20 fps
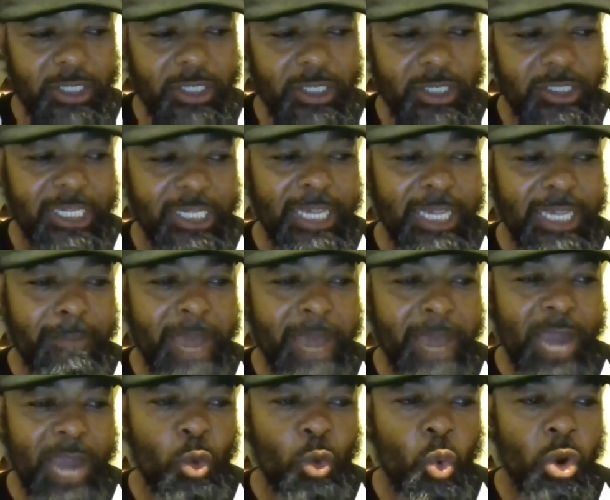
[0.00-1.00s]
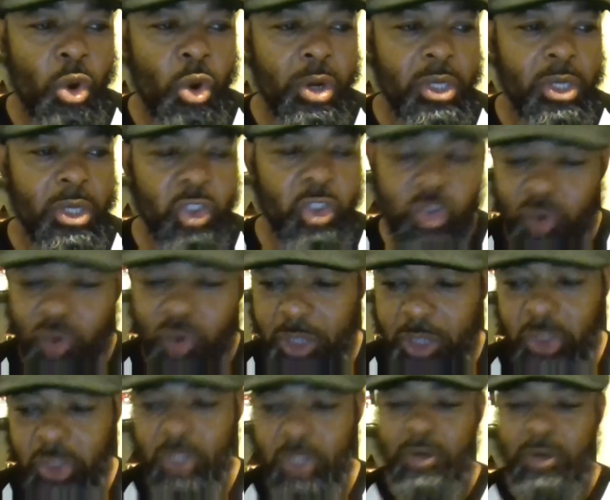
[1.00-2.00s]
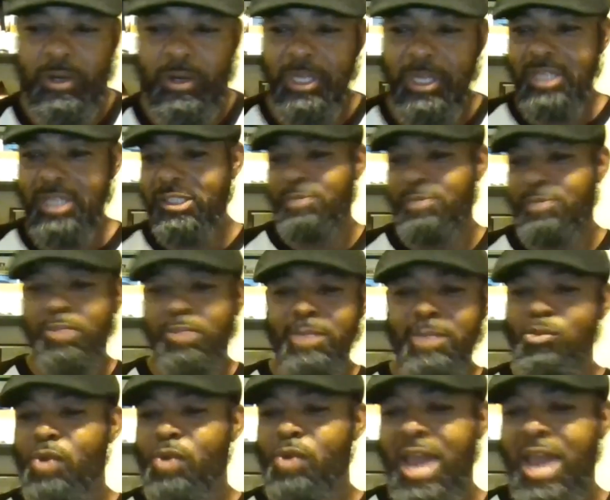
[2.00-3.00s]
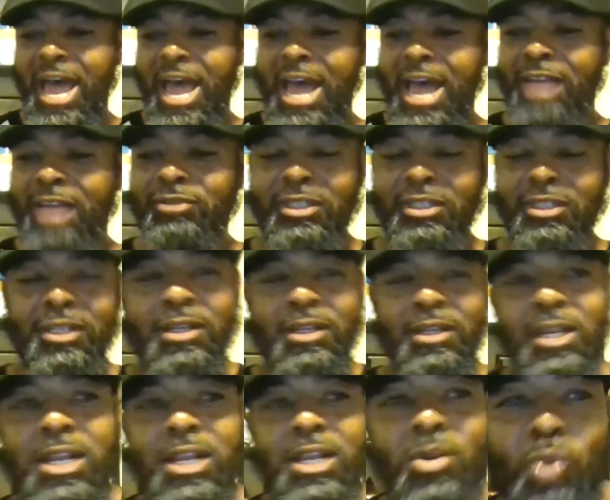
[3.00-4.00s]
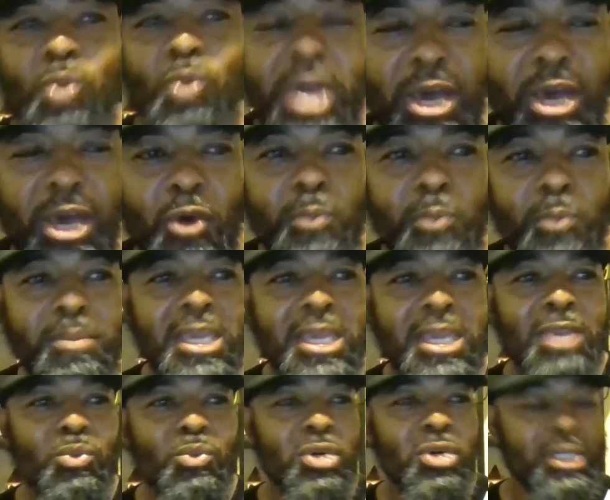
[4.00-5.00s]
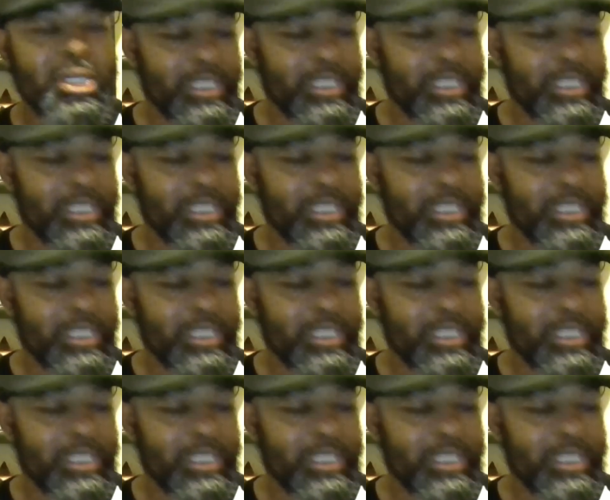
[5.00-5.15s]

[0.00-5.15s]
to get back order and structure into people's lives. And what helped me was